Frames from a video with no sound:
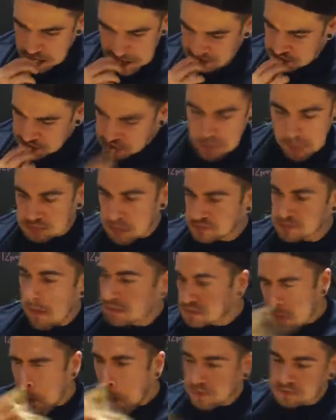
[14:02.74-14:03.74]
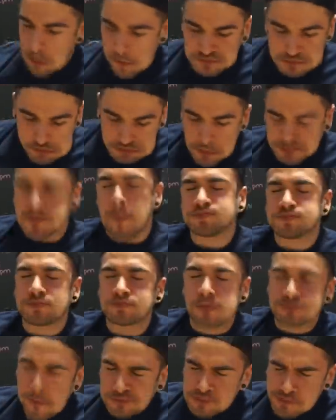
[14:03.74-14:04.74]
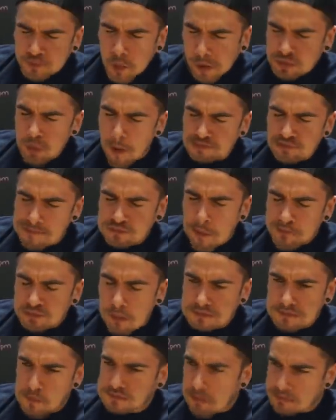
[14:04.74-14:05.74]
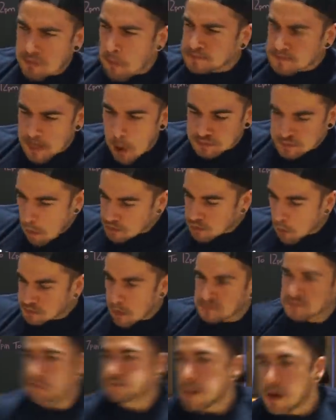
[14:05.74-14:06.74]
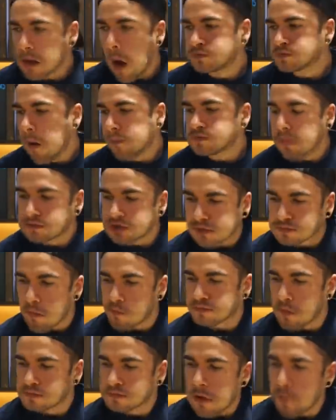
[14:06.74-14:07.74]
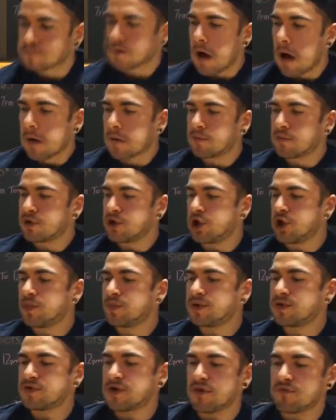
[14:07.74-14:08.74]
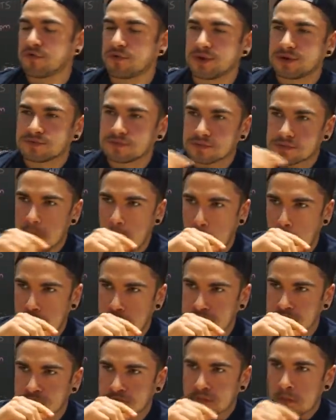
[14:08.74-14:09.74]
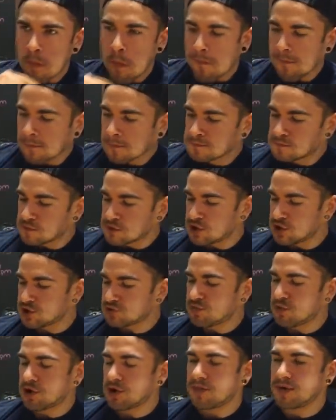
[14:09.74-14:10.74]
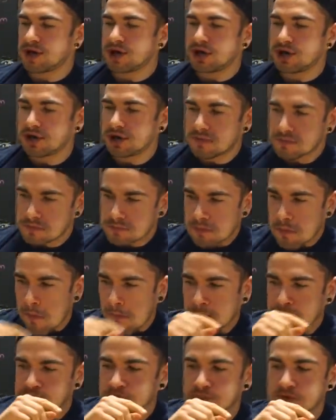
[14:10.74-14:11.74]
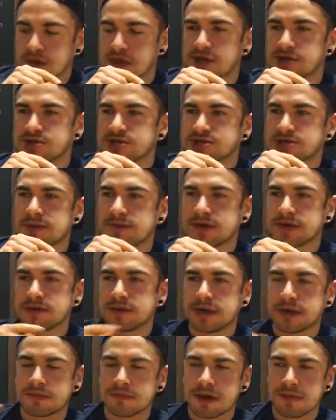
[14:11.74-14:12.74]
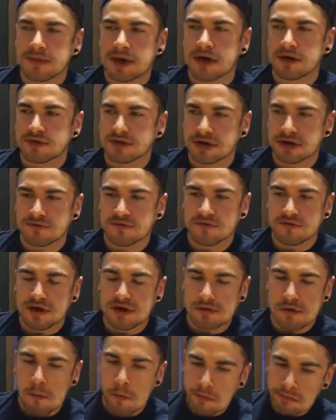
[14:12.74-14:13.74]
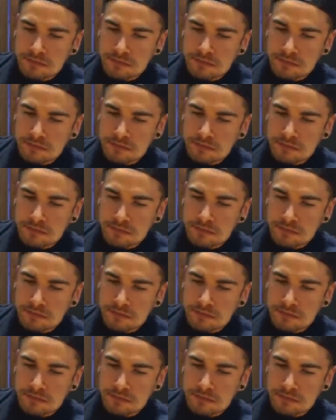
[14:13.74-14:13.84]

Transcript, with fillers: And so with nothing else to lose, I was willing to try anything, so this is exactly what I did. Can you open this up for me? You just pour a bit here. I see something in my mouth to give flavor.